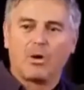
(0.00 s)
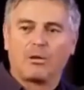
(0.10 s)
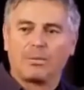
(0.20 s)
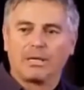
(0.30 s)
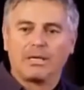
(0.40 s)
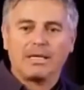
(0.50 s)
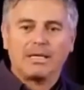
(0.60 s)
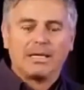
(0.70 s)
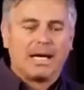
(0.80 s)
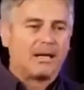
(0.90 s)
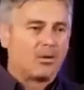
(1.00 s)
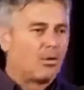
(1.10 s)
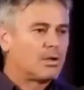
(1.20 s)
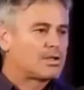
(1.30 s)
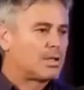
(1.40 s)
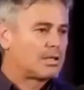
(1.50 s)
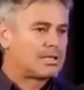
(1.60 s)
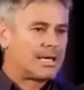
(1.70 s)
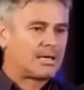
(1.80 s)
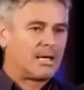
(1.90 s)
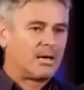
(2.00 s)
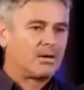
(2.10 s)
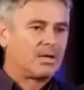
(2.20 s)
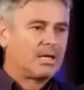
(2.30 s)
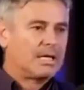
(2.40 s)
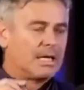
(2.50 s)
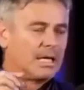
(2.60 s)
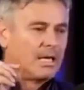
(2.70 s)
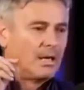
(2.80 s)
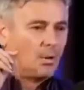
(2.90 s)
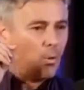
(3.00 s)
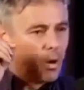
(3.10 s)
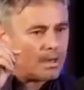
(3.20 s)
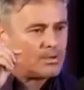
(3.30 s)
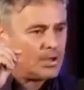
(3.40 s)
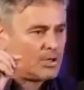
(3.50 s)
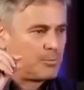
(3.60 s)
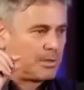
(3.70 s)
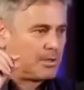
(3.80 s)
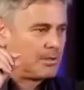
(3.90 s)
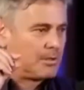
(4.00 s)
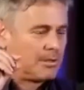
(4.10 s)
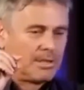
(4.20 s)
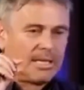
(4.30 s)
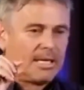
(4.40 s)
overwhelming. And all it's going to take now, one judgment.